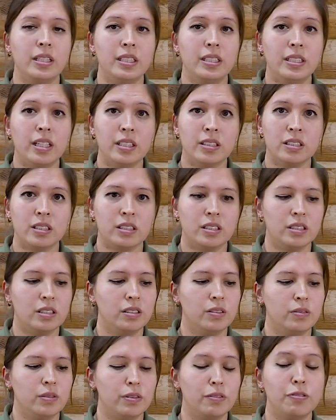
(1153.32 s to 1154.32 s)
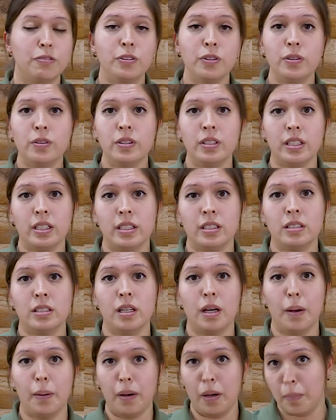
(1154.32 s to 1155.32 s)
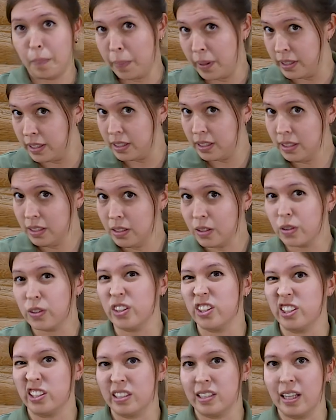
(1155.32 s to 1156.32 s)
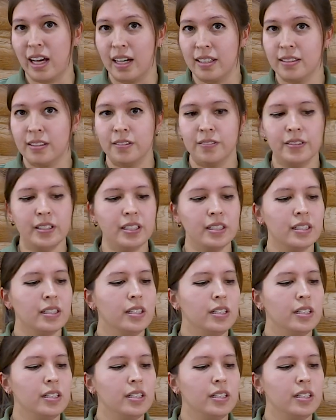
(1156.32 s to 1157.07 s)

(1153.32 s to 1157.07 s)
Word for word: the desert, when food is abundant or there's lots of it,